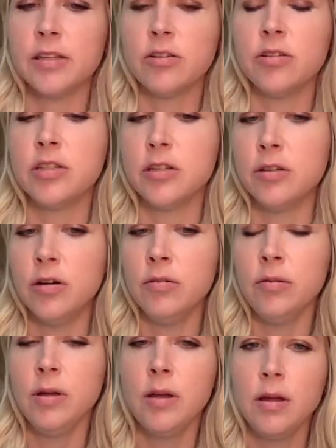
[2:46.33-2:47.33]
good to
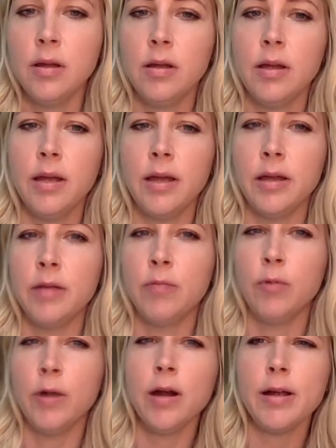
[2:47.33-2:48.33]
know. And
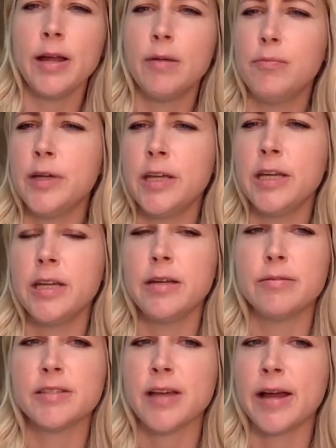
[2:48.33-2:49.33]
where can
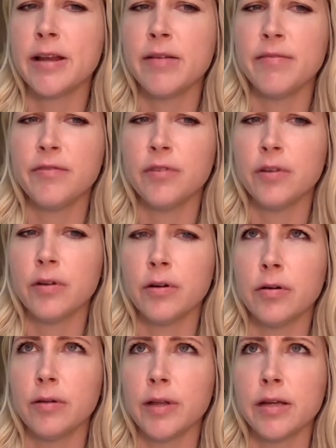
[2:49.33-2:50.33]
we sign up
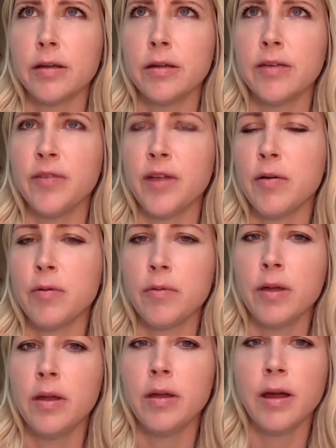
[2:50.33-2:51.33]
for, like, if I'm
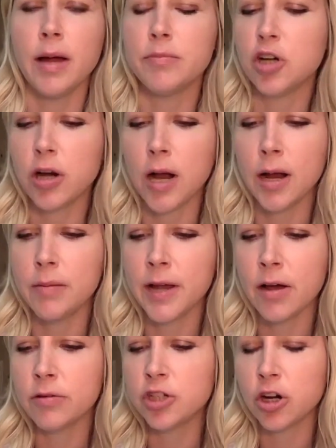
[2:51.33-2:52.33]

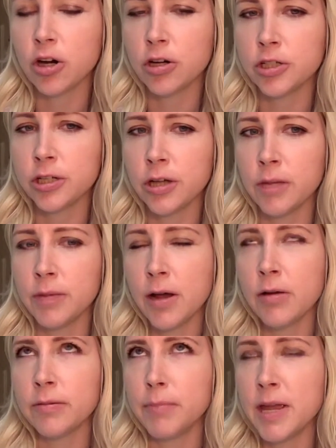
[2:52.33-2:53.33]
now charging, I'm
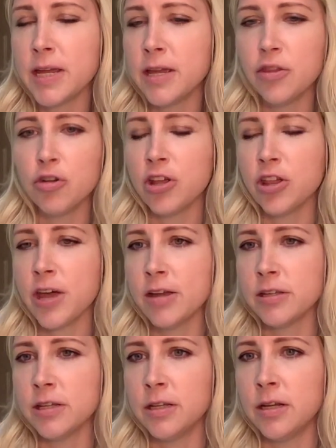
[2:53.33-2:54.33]
now making
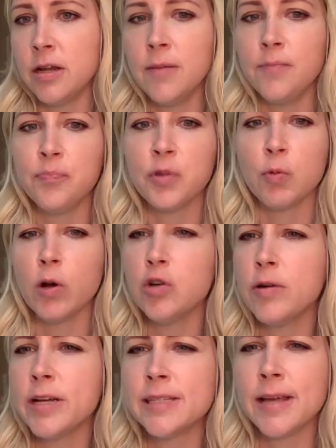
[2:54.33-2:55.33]
30,000. Where
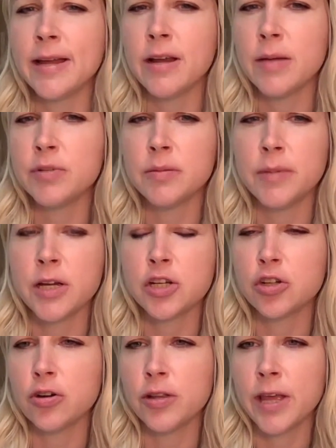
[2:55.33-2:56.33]
do I sign up to make
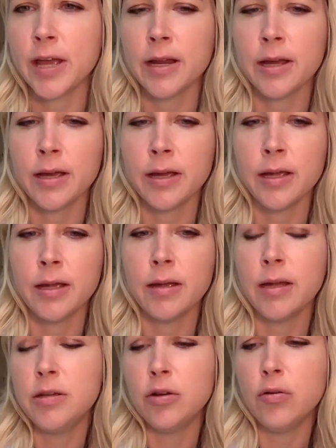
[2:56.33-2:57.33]
sure that my
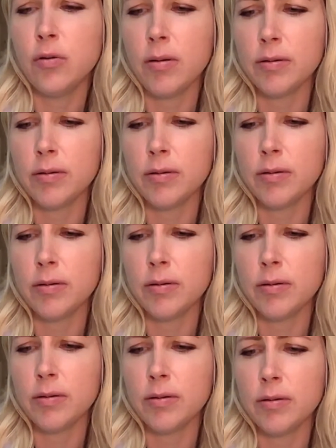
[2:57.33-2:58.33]

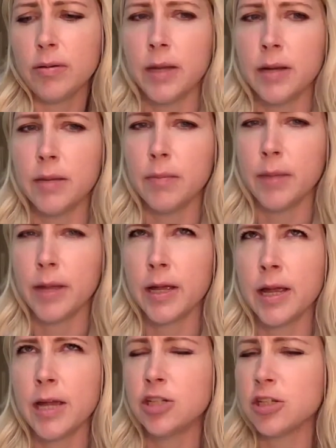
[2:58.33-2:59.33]

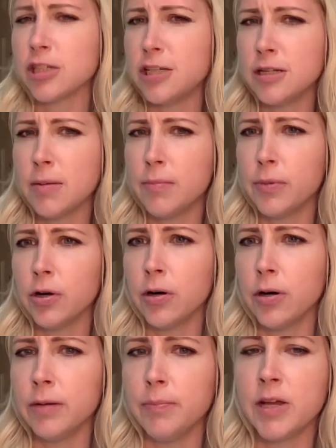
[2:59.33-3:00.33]
HST number,
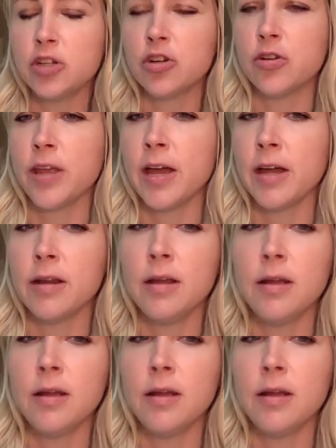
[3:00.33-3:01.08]
and make sure that